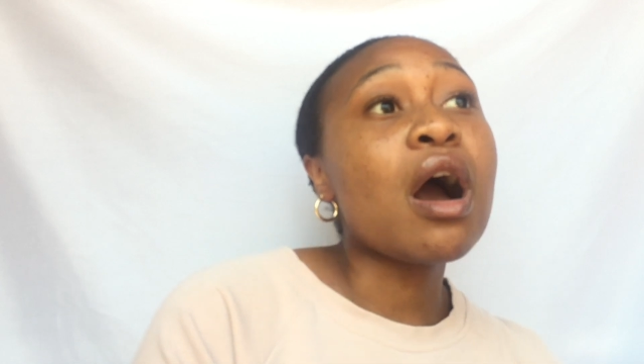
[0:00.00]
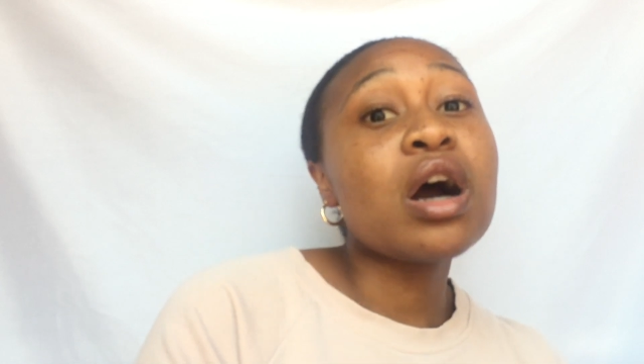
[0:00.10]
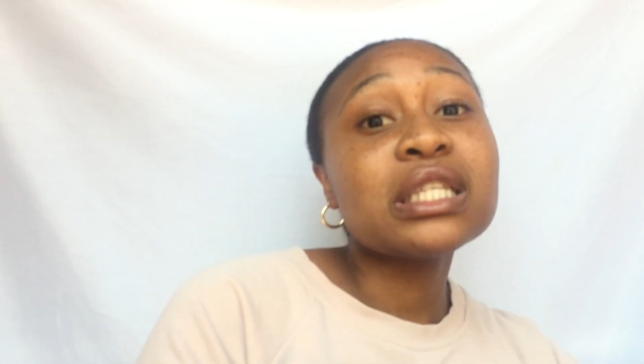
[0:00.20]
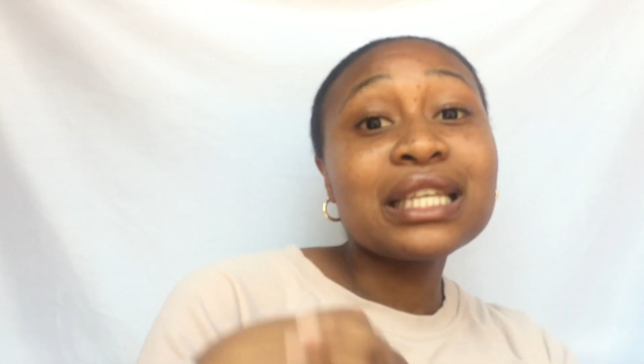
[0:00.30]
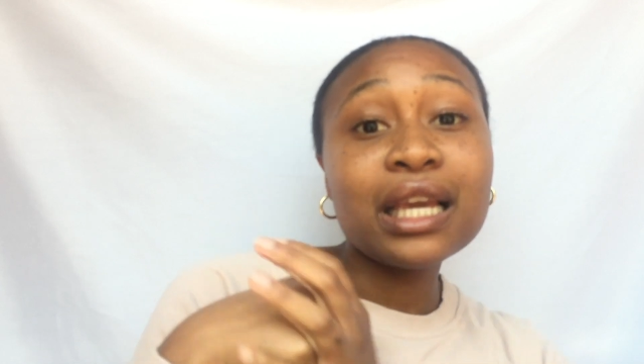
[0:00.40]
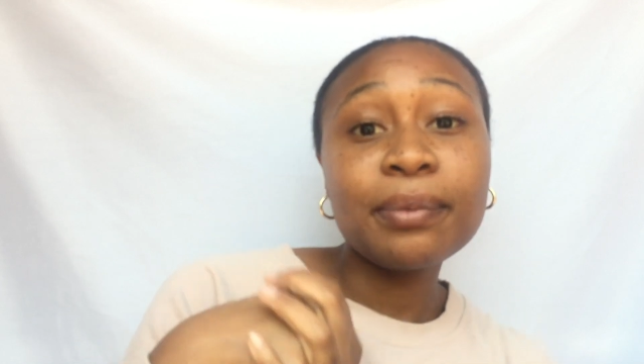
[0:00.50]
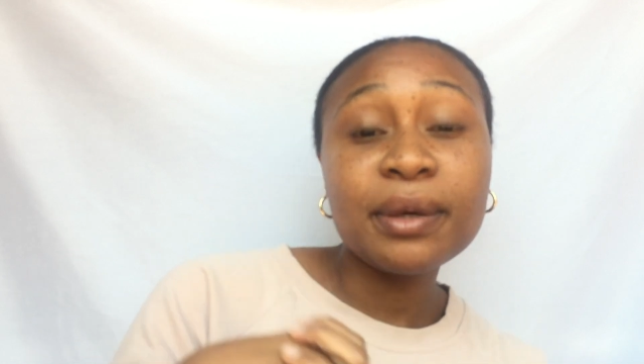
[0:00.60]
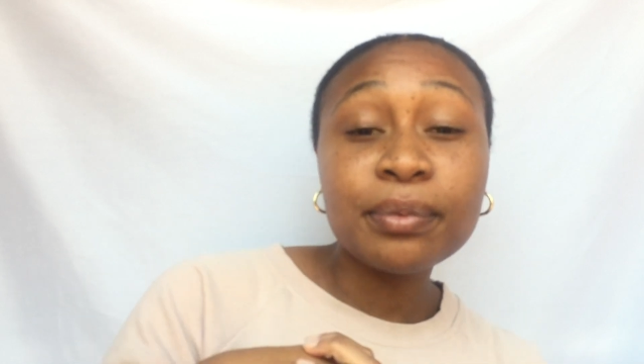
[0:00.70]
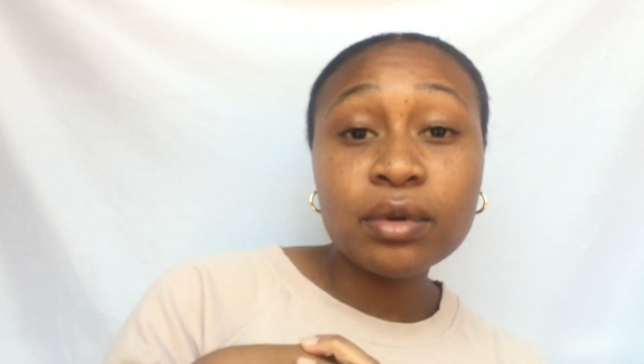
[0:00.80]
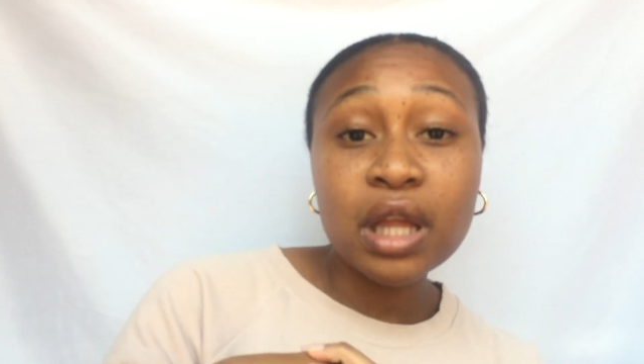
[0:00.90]
asking
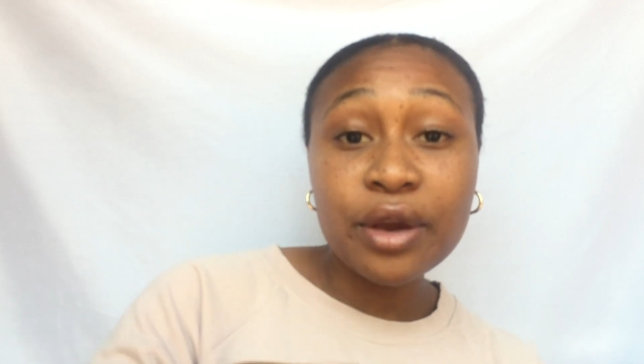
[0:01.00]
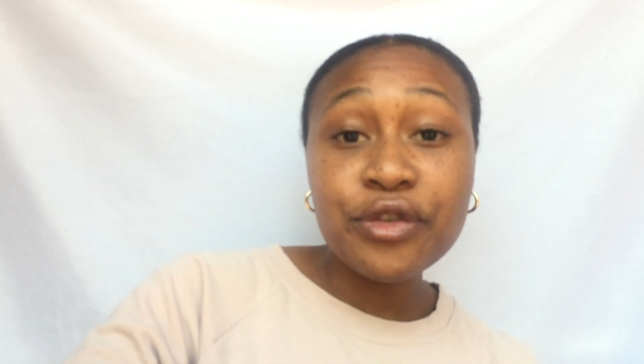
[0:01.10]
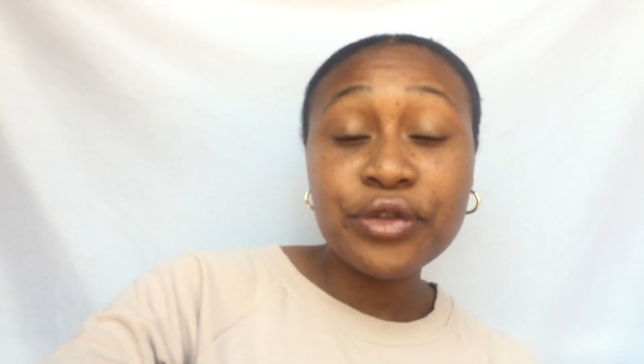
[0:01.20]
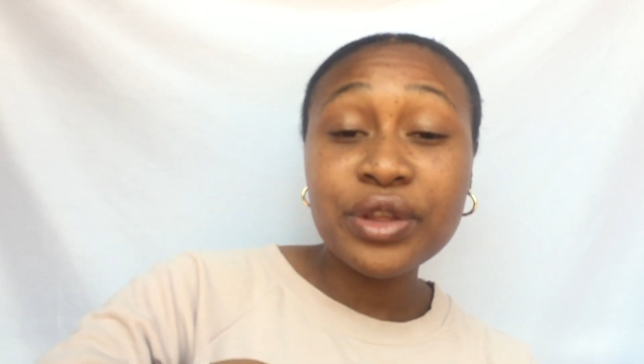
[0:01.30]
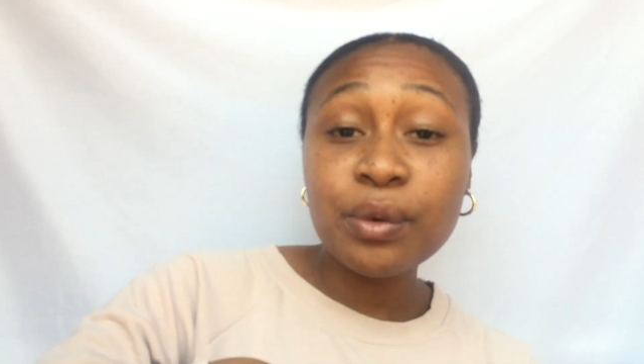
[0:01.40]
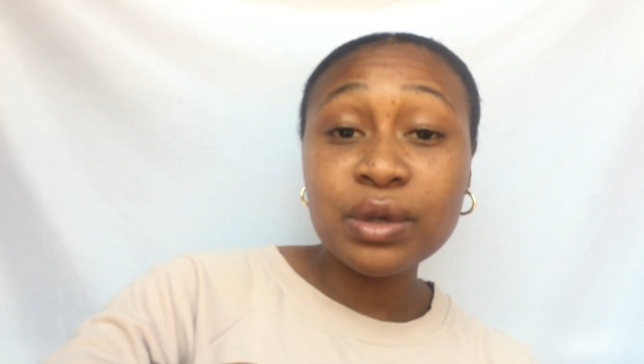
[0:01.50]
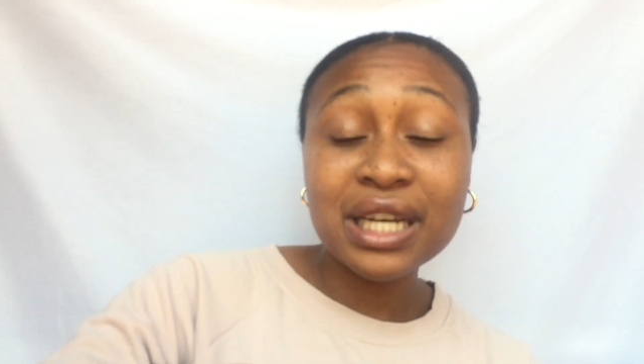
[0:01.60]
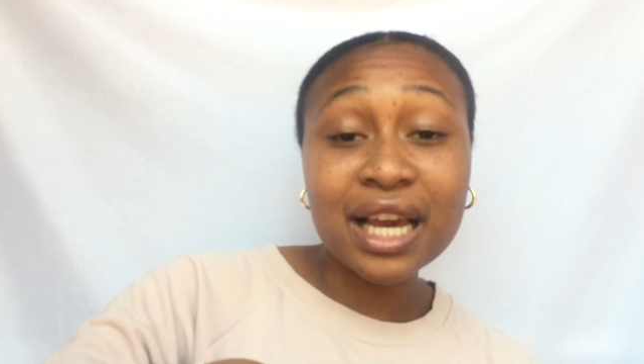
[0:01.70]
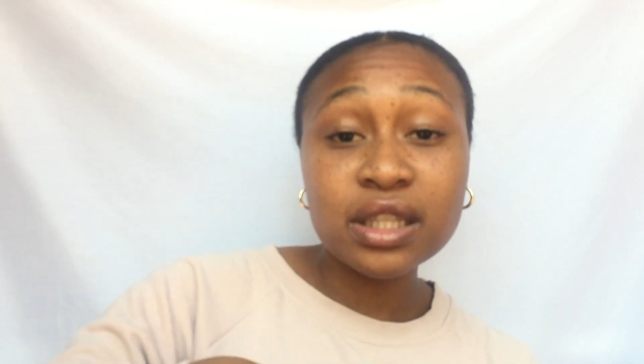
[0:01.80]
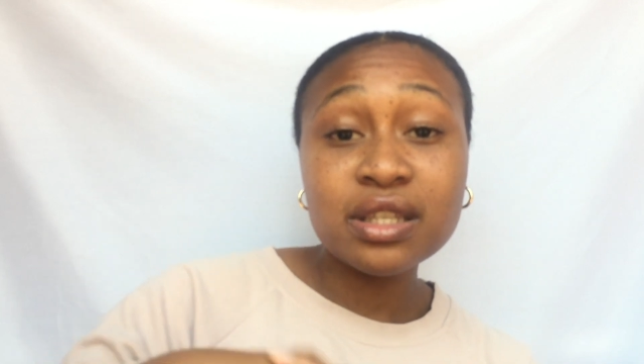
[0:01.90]
people if they
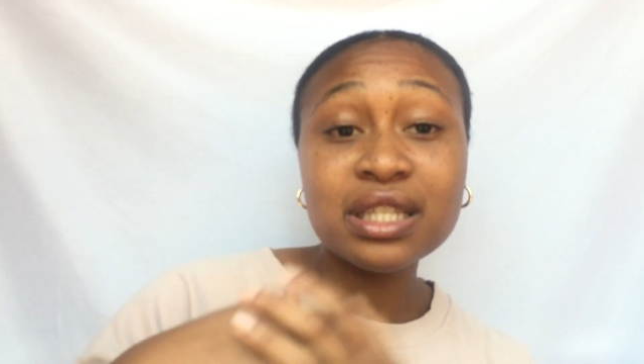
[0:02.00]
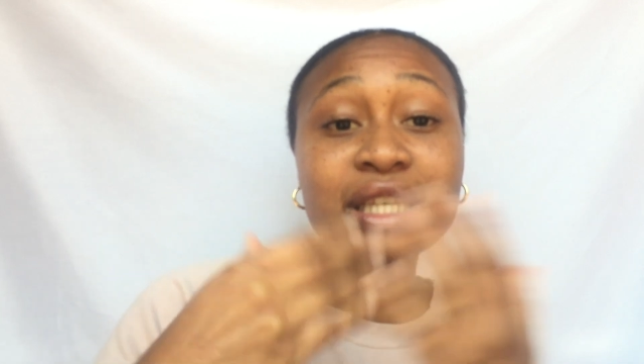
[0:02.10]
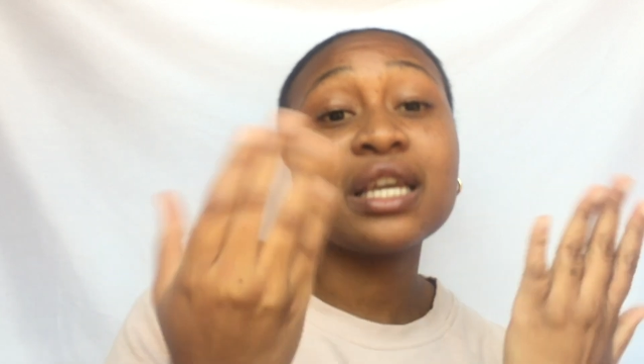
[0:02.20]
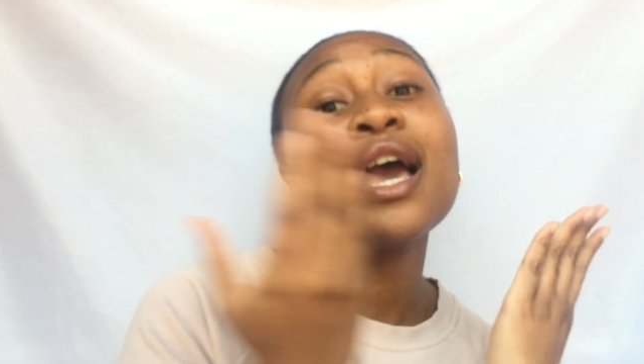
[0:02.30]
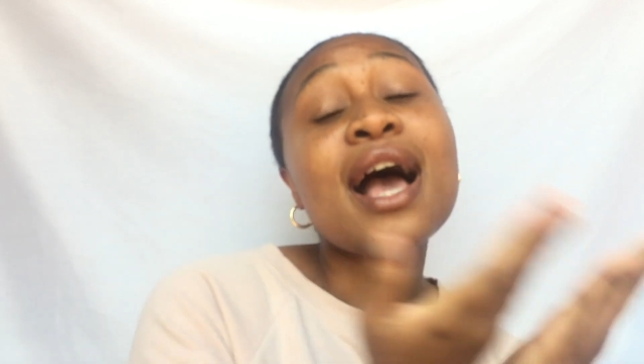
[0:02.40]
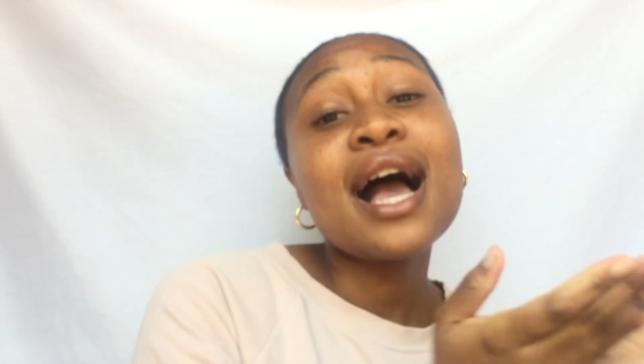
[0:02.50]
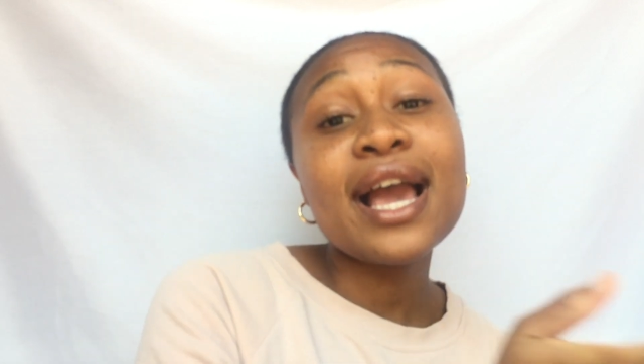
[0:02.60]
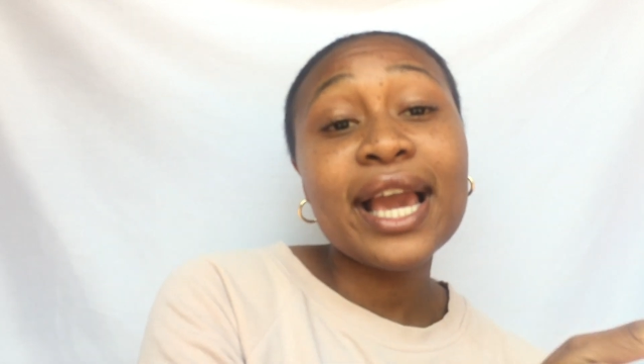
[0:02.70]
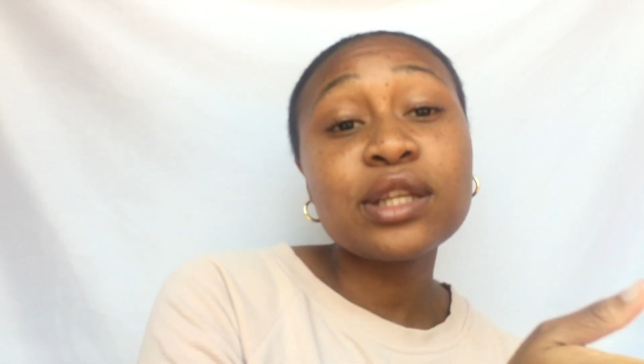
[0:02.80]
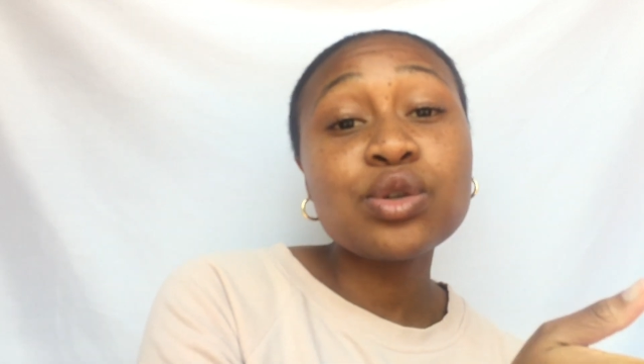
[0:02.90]
would like to see
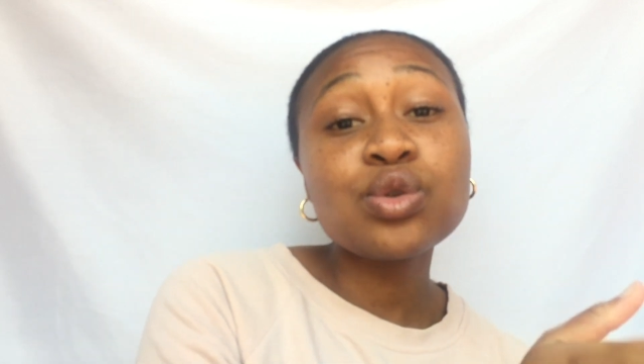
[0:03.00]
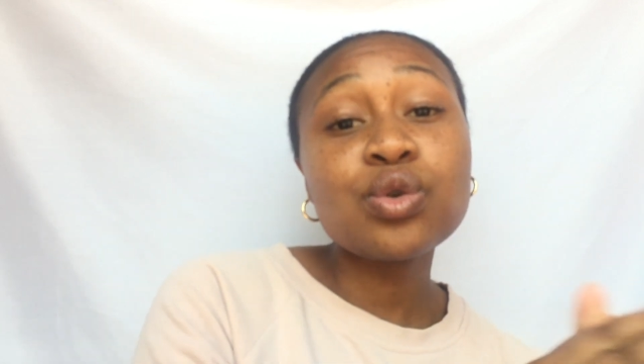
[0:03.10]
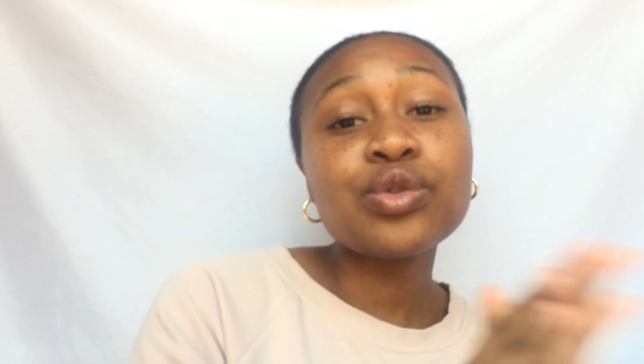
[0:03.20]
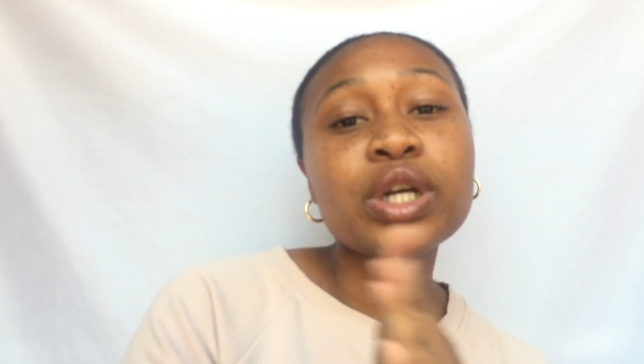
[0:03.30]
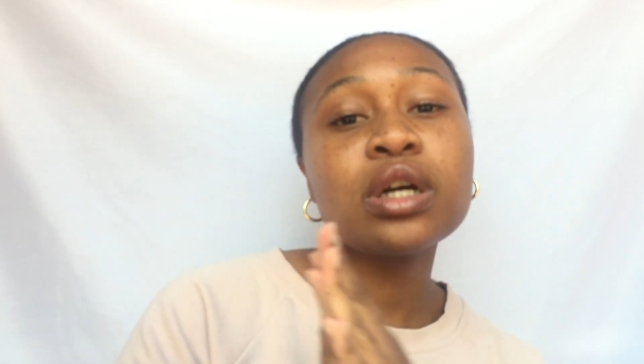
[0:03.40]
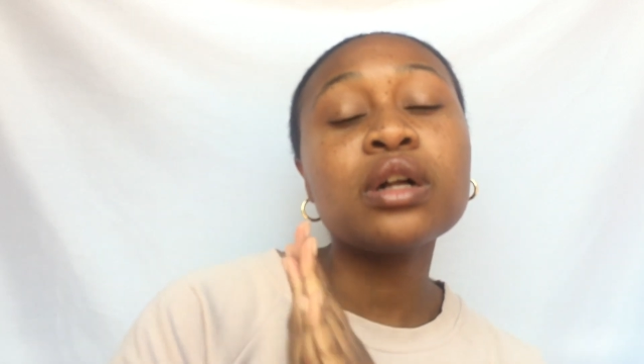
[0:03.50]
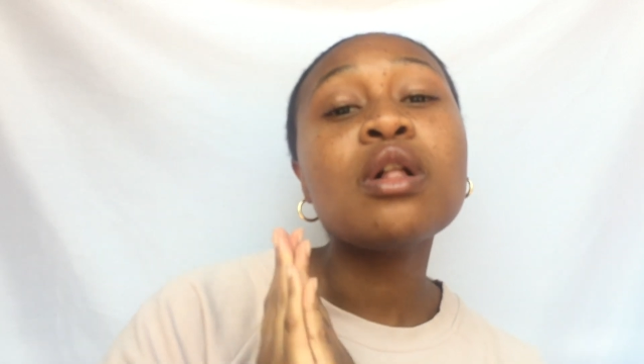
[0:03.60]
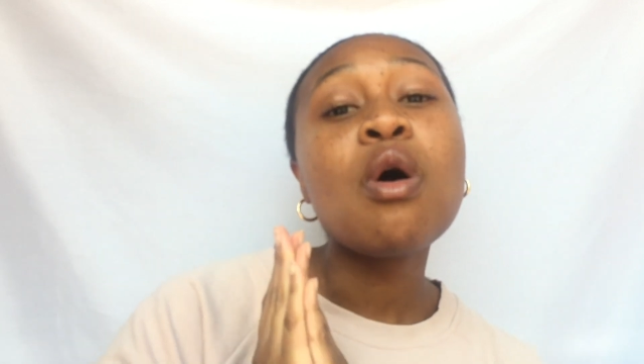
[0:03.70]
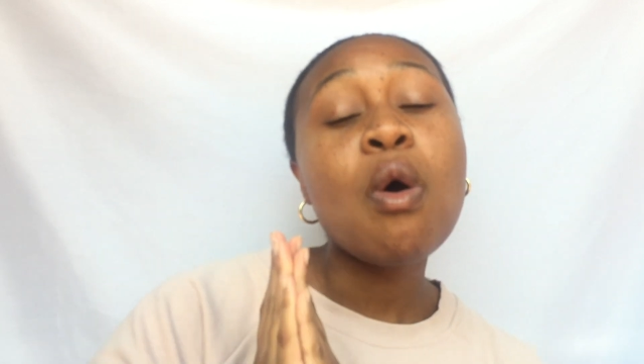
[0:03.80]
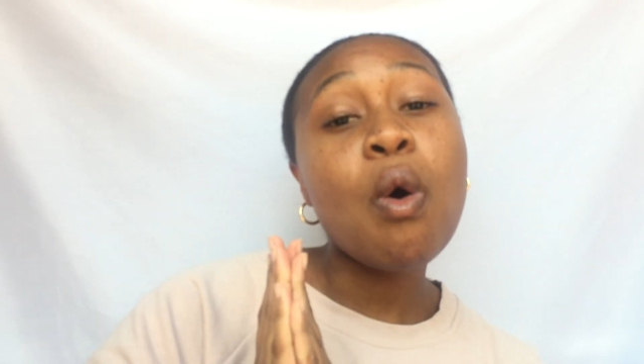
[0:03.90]
a hair tutorial